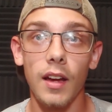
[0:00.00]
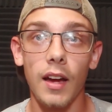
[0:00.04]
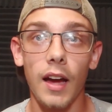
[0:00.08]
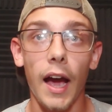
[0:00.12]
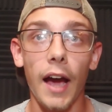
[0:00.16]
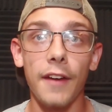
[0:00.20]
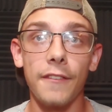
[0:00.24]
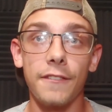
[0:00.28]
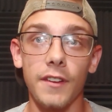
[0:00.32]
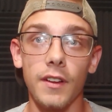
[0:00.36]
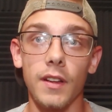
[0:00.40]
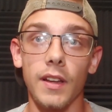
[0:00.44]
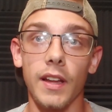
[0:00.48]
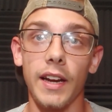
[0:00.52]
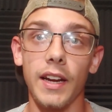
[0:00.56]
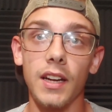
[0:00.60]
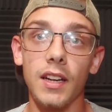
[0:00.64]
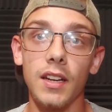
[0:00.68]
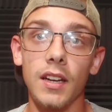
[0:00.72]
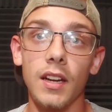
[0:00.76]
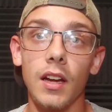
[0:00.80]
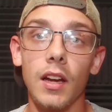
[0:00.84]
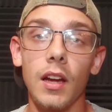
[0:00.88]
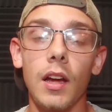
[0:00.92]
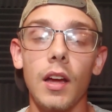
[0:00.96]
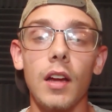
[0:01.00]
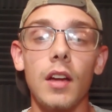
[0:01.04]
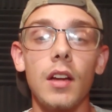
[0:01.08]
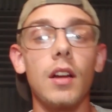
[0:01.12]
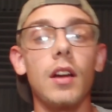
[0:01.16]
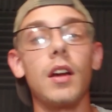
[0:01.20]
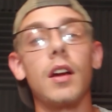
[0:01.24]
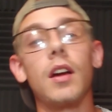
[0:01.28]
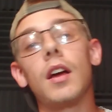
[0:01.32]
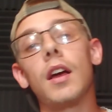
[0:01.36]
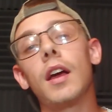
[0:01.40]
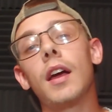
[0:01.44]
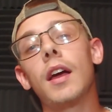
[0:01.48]
I feel like.
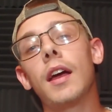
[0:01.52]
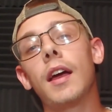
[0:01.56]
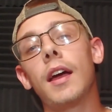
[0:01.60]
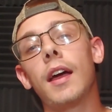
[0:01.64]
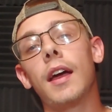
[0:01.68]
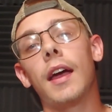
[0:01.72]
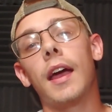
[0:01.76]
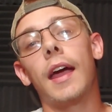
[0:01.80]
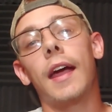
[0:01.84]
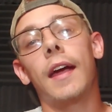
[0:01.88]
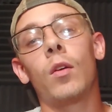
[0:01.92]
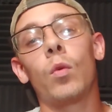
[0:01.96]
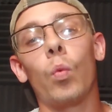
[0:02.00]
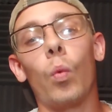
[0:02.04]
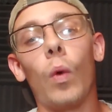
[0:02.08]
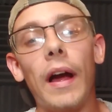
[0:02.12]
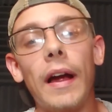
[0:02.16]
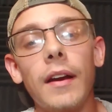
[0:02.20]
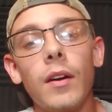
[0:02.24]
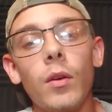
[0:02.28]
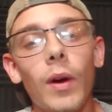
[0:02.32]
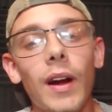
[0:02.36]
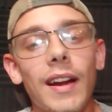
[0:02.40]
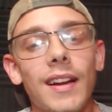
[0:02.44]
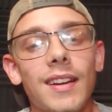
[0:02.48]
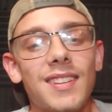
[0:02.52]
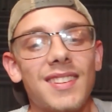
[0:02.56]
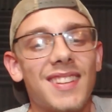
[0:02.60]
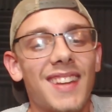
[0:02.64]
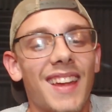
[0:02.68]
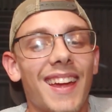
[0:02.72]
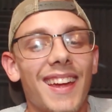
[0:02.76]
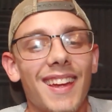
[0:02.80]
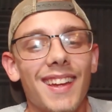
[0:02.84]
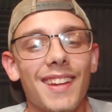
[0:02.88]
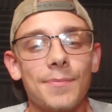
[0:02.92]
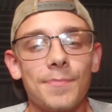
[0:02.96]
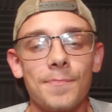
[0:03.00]
And why do I
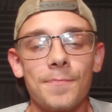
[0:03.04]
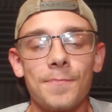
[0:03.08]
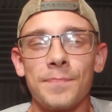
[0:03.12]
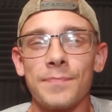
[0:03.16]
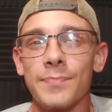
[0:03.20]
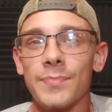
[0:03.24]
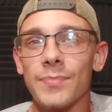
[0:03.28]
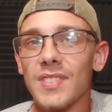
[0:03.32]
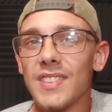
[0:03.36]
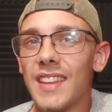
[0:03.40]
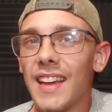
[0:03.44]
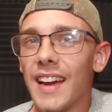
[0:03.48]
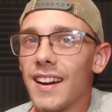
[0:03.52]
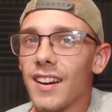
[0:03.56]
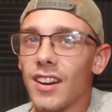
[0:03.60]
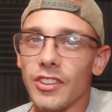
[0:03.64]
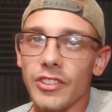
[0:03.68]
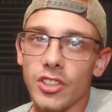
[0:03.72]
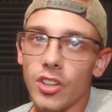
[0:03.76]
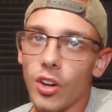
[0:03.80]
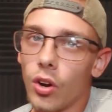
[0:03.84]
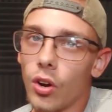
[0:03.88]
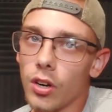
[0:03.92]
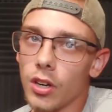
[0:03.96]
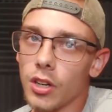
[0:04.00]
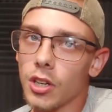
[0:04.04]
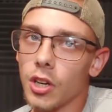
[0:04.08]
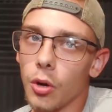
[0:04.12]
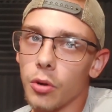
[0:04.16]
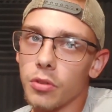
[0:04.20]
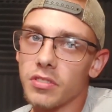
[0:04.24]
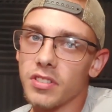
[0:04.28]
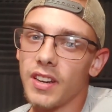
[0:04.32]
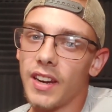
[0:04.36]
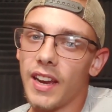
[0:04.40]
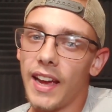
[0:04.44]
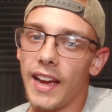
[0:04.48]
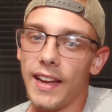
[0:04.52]
say that a dog goes
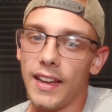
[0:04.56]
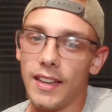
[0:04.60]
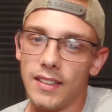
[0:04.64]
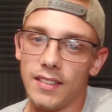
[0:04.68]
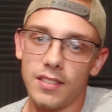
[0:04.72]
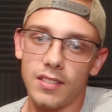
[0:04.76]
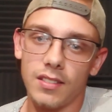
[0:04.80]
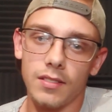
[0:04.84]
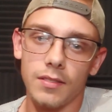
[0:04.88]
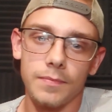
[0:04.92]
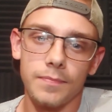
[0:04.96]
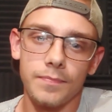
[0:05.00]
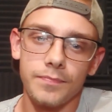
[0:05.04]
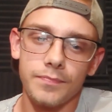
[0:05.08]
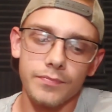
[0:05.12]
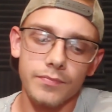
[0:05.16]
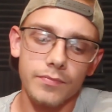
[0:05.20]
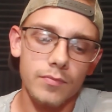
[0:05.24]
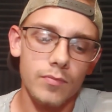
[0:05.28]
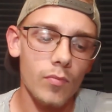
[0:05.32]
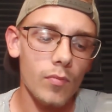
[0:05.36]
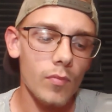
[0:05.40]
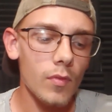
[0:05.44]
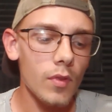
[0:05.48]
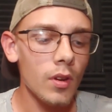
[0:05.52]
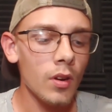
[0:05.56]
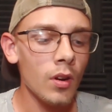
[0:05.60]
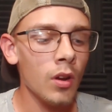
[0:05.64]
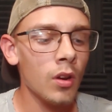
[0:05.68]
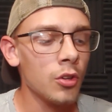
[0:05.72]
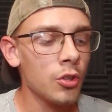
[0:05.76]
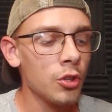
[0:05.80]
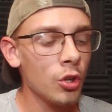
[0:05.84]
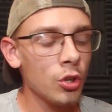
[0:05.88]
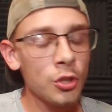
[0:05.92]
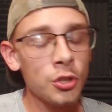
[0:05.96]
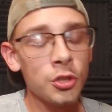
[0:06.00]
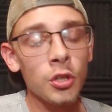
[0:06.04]
in S?
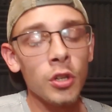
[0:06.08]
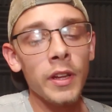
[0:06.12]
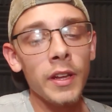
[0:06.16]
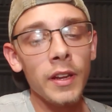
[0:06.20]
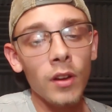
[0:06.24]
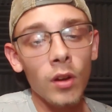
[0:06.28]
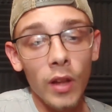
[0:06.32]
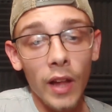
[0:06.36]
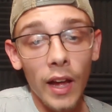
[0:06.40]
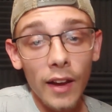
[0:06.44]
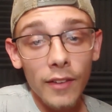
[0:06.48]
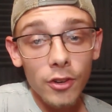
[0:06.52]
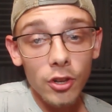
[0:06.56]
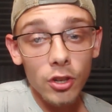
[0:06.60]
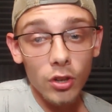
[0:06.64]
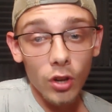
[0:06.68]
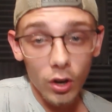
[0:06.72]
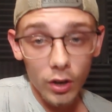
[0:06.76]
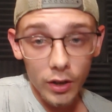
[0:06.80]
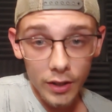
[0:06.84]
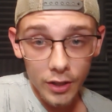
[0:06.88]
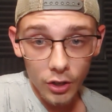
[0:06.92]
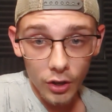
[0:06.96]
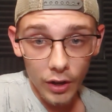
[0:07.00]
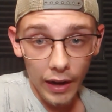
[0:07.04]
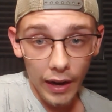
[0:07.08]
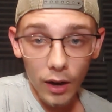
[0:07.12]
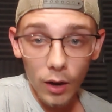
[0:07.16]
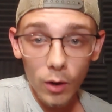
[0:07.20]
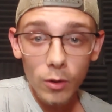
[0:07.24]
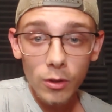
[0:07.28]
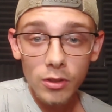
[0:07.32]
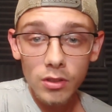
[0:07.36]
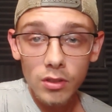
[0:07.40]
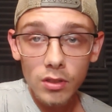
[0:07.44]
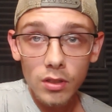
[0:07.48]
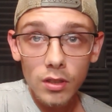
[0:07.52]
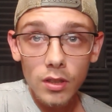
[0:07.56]
Usually you'll have your dog in your
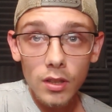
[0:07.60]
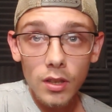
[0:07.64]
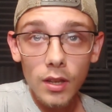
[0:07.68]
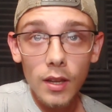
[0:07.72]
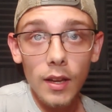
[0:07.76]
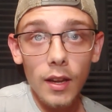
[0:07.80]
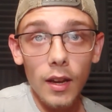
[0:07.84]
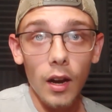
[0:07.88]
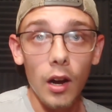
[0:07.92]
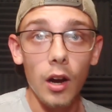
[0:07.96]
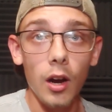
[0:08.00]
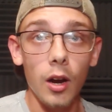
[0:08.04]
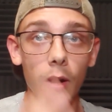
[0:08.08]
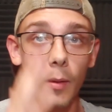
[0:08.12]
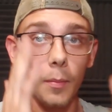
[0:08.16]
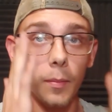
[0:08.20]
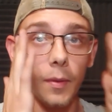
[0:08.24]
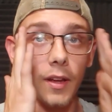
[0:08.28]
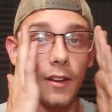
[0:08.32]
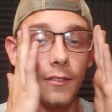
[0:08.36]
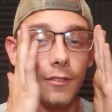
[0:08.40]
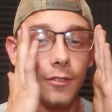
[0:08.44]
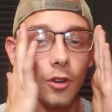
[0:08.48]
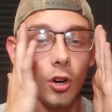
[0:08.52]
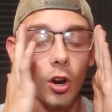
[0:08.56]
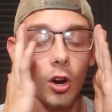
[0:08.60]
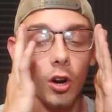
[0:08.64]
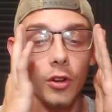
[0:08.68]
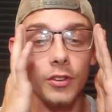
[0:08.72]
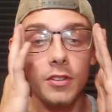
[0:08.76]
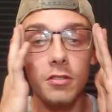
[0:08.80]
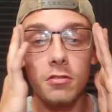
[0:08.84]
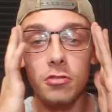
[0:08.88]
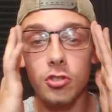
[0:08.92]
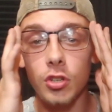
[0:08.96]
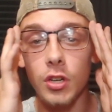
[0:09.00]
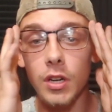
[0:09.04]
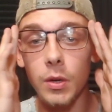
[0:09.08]
house. If you're on the
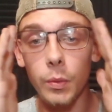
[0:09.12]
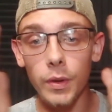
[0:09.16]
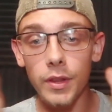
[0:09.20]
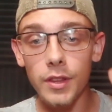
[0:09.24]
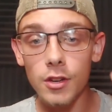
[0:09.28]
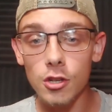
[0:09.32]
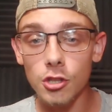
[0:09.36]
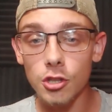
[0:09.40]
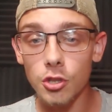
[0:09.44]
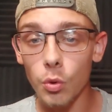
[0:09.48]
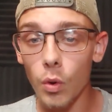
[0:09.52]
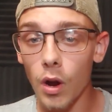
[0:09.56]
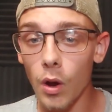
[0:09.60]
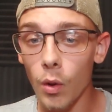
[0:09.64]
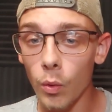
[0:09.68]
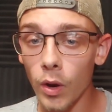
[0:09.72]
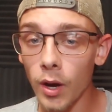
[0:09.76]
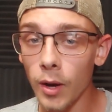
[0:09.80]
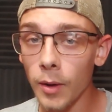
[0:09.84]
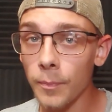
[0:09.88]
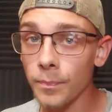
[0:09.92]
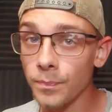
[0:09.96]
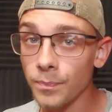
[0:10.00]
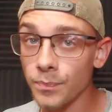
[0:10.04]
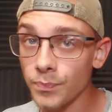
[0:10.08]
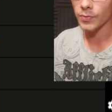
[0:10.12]
street with your Chihuahua,